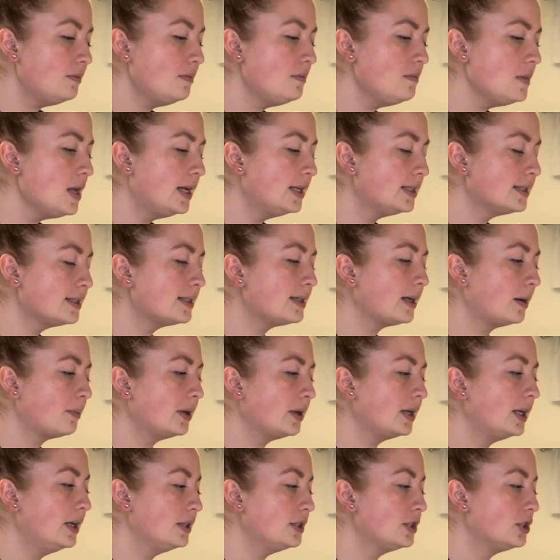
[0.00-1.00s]
In
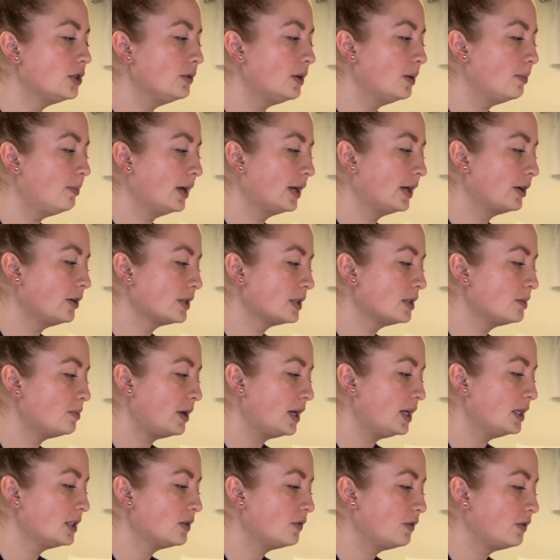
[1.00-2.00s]
stepping into a better
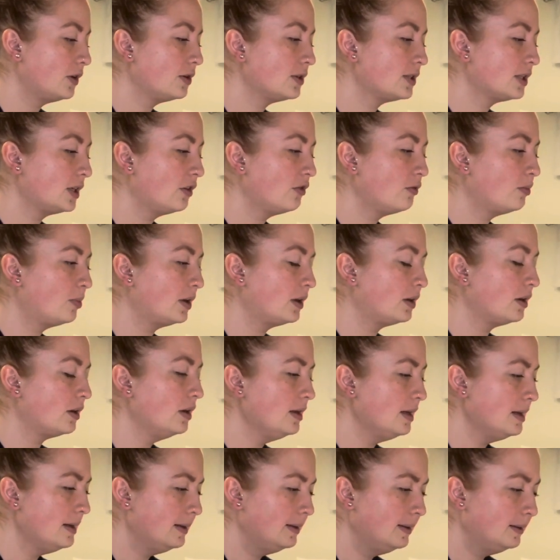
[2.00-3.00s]
space for yourself, but
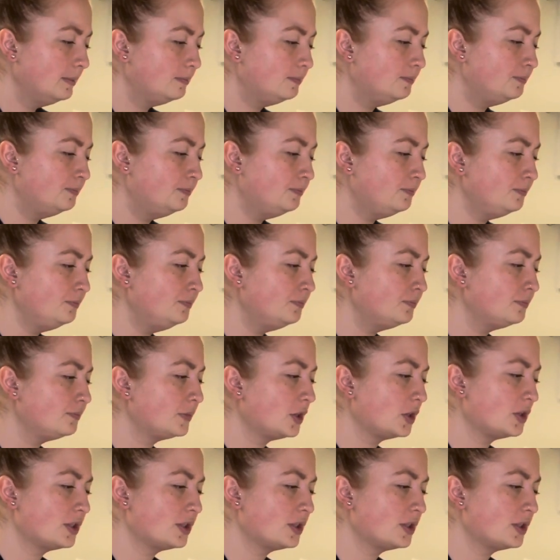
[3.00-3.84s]
there's